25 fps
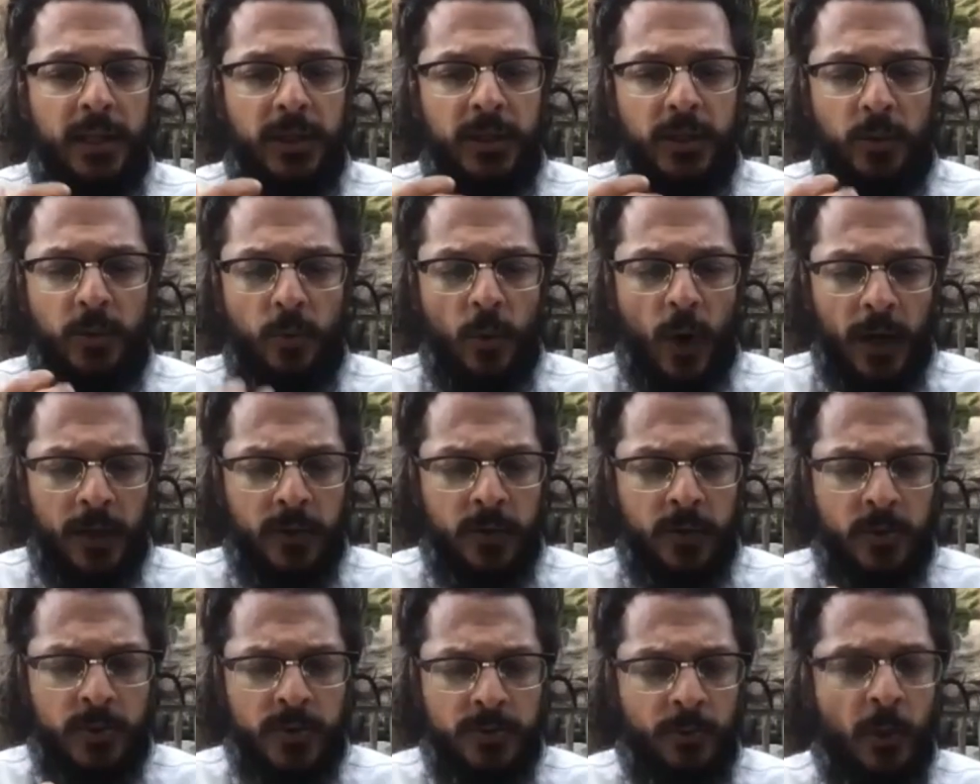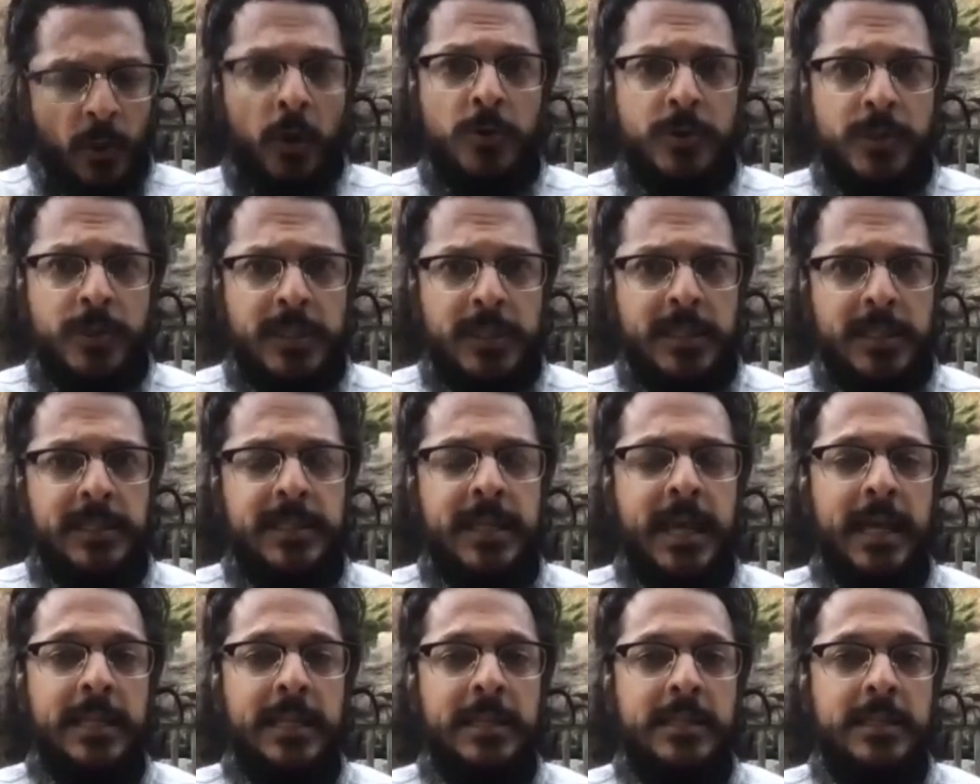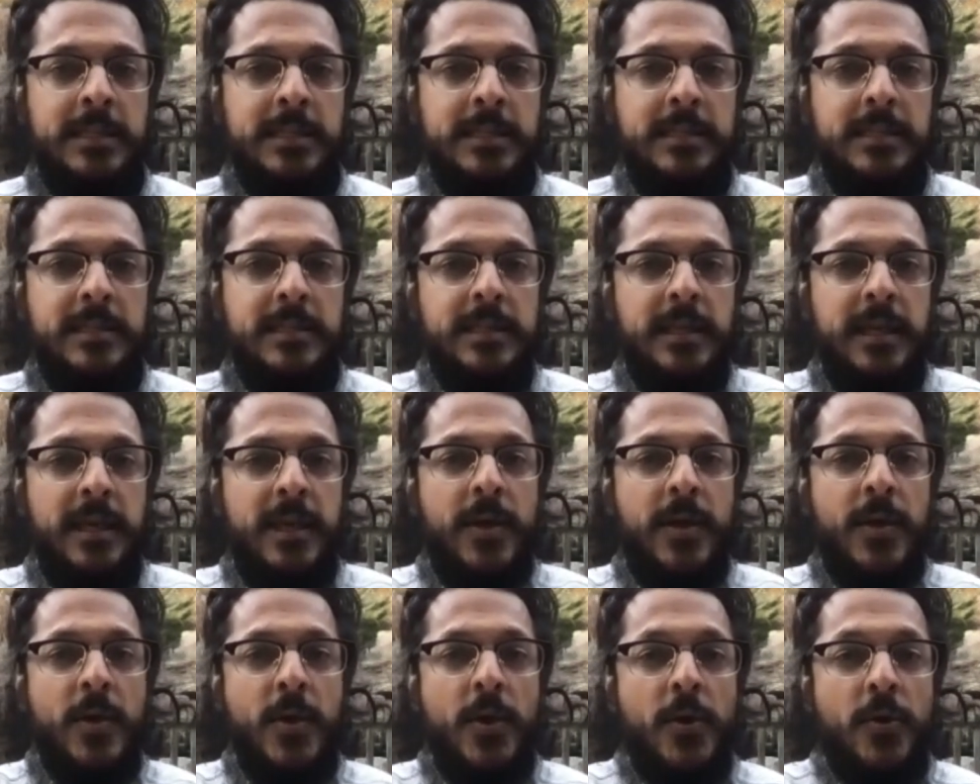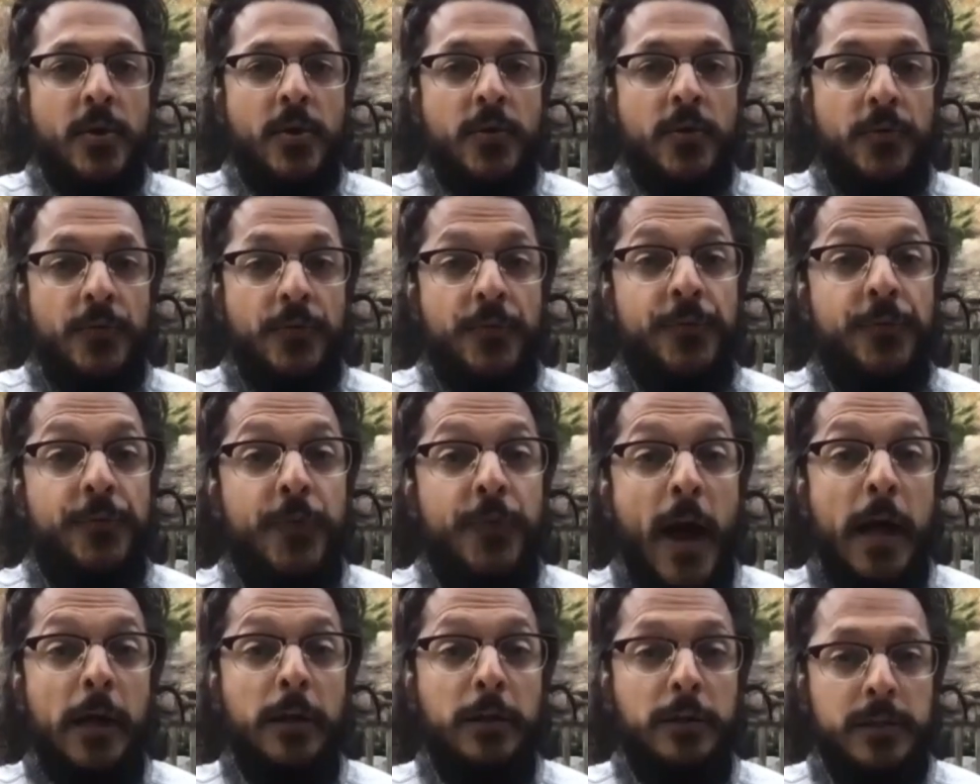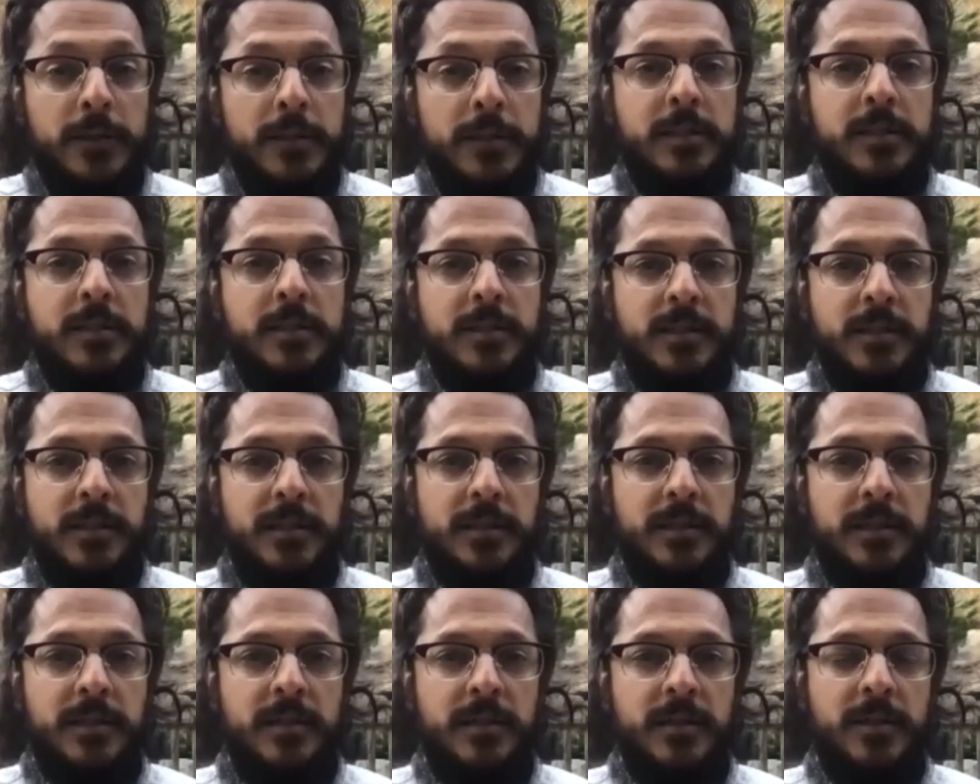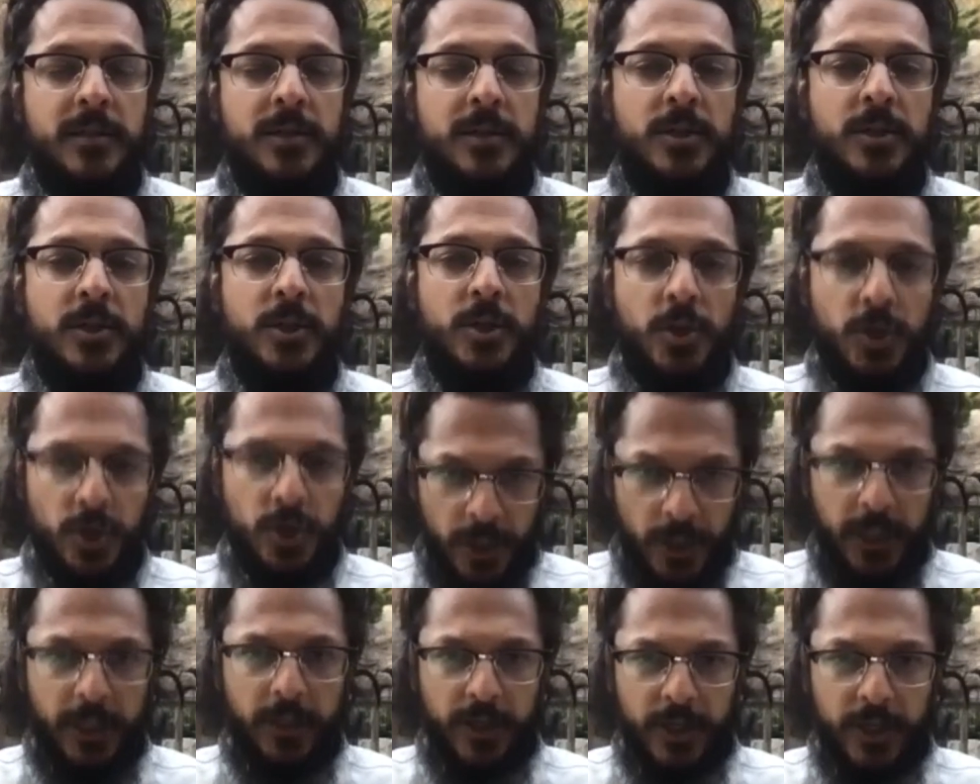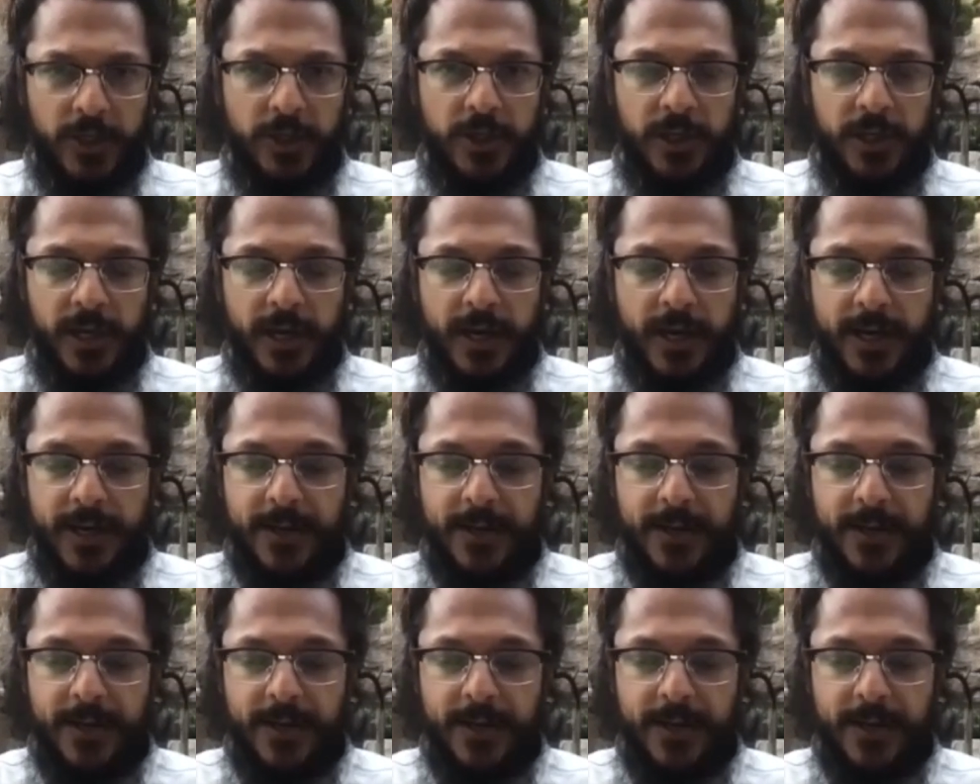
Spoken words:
the one who's most intense, felt Sri Krishna.